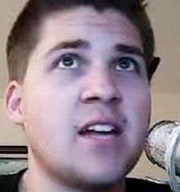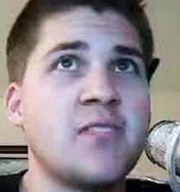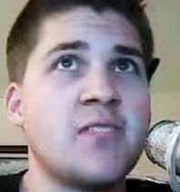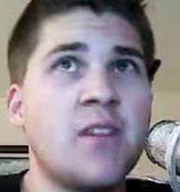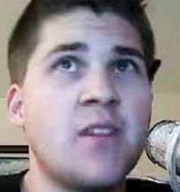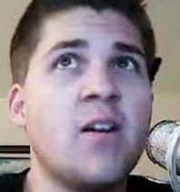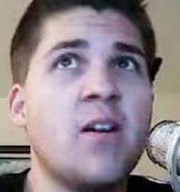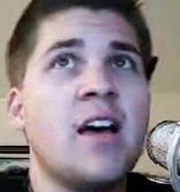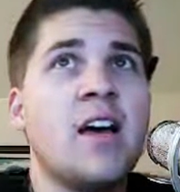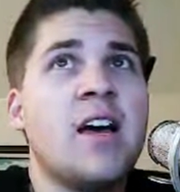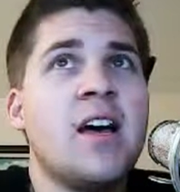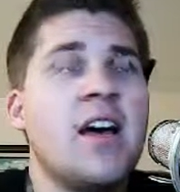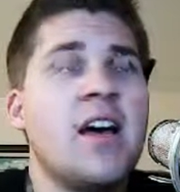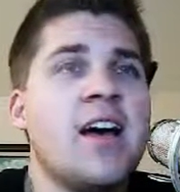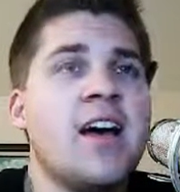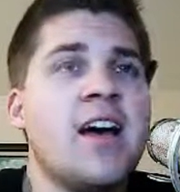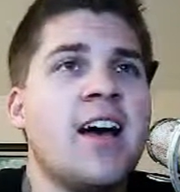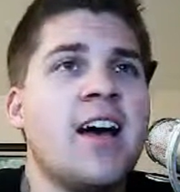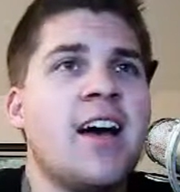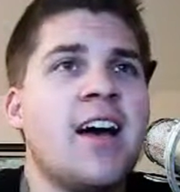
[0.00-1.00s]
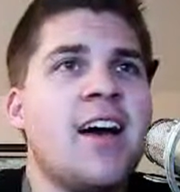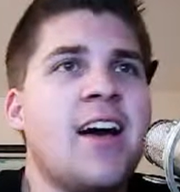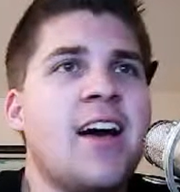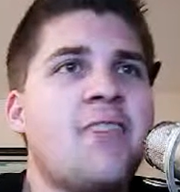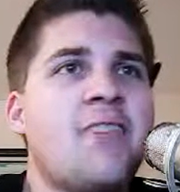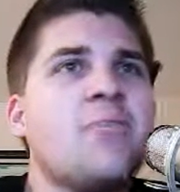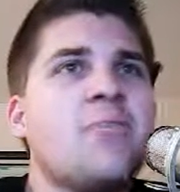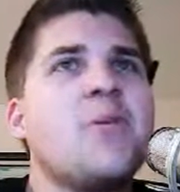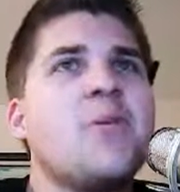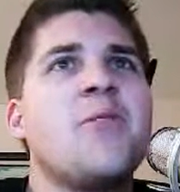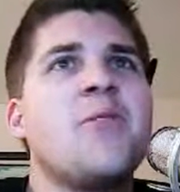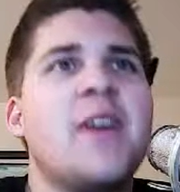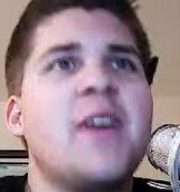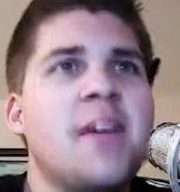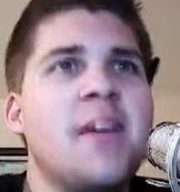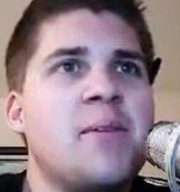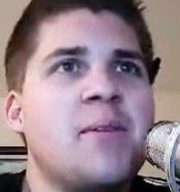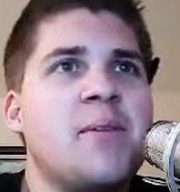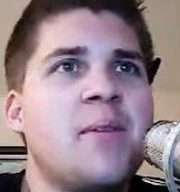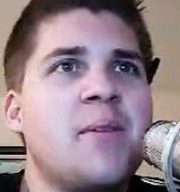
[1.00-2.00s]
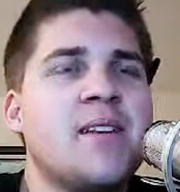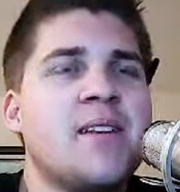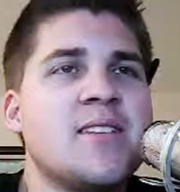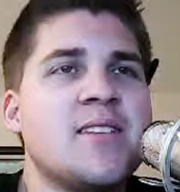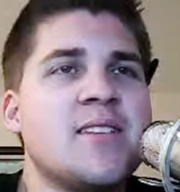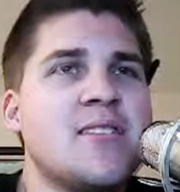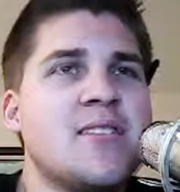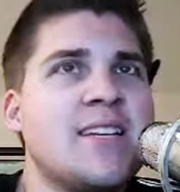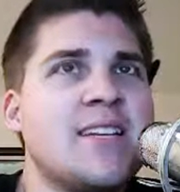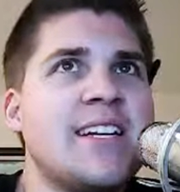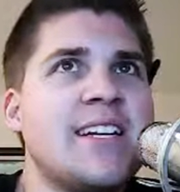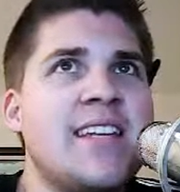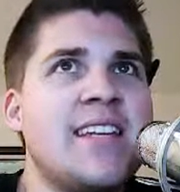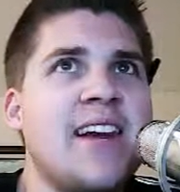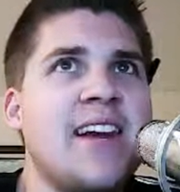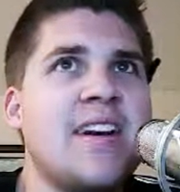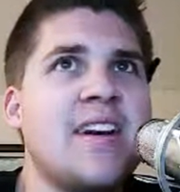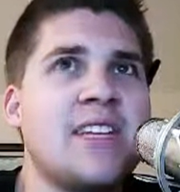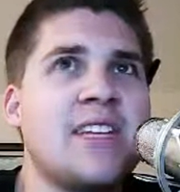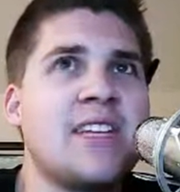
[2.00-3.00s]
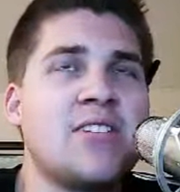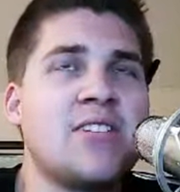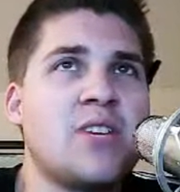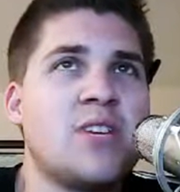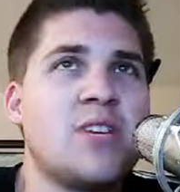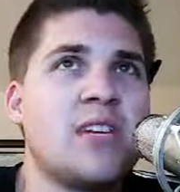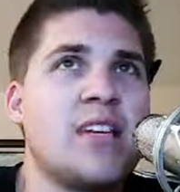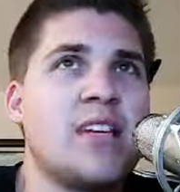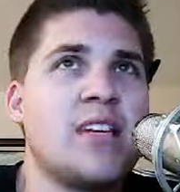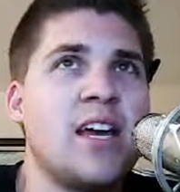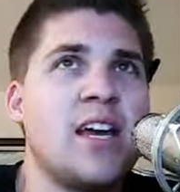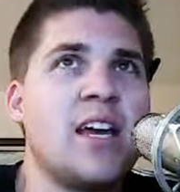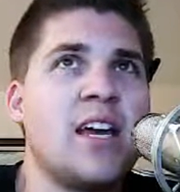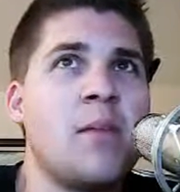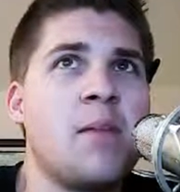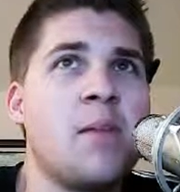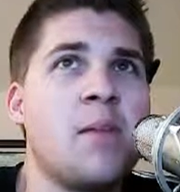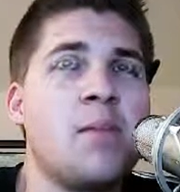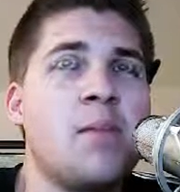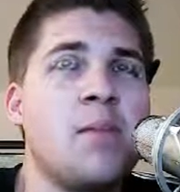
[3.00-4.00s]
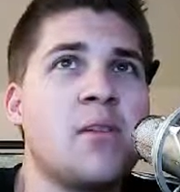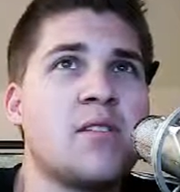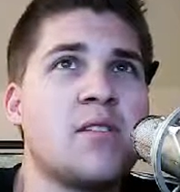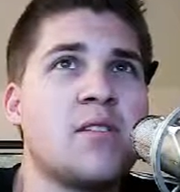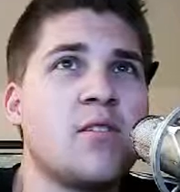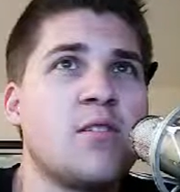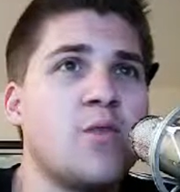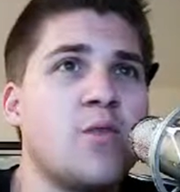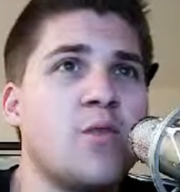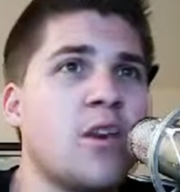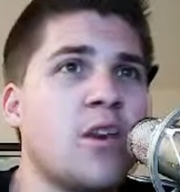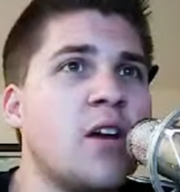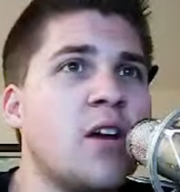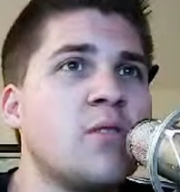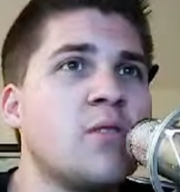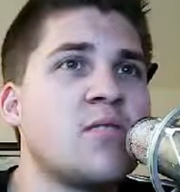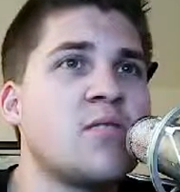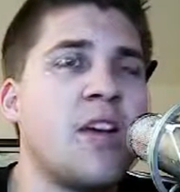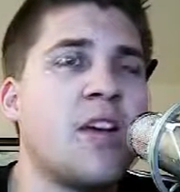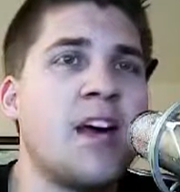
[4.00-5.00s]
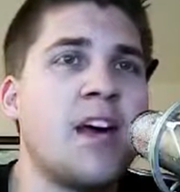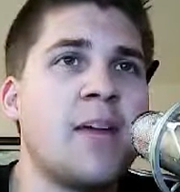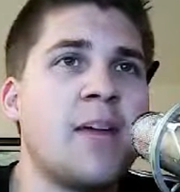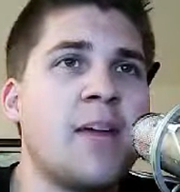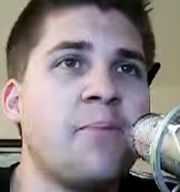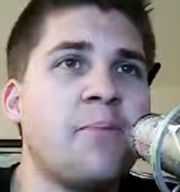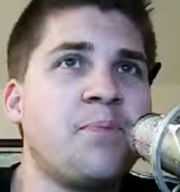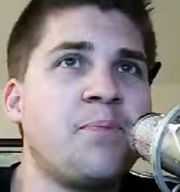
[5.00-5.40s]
So I've put right up on the screen there the trick that I came up with. So for cosine,